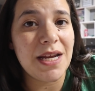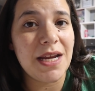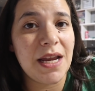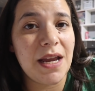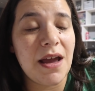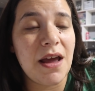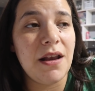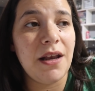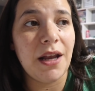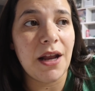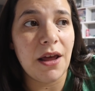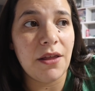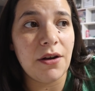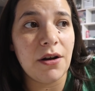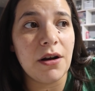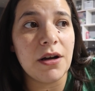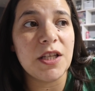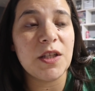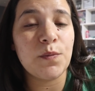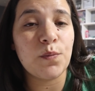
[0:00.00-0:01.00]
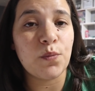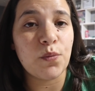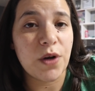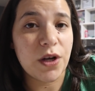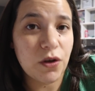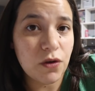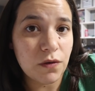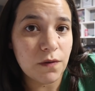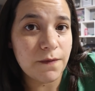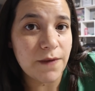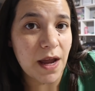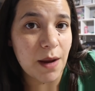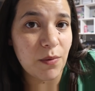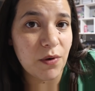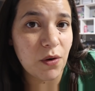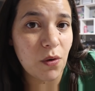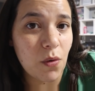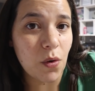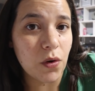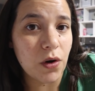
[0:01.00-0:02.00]
get another sprinkle
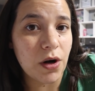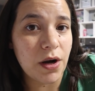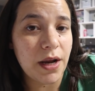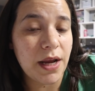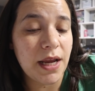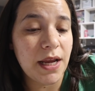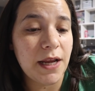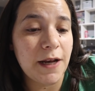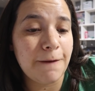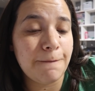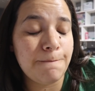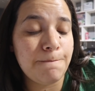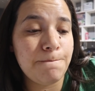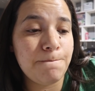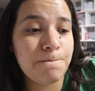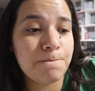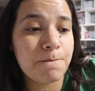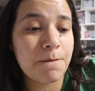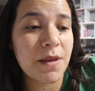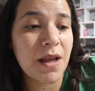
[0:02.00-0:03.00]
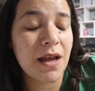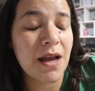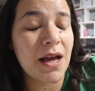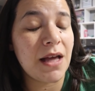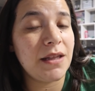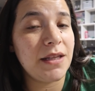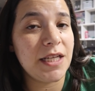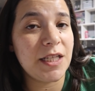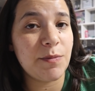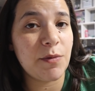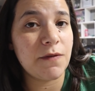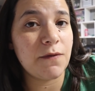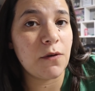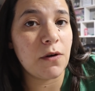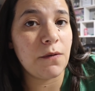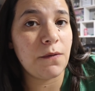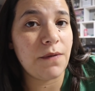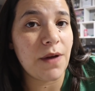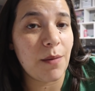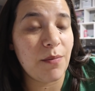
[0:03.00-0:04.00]
fabric order in at least
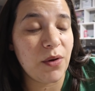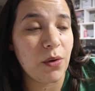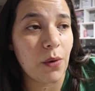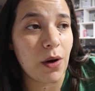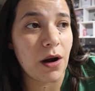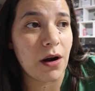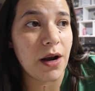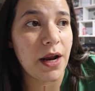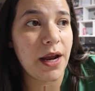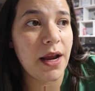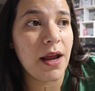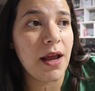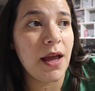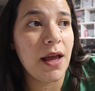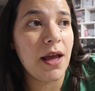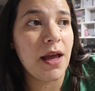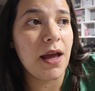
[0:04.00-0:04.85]
before February.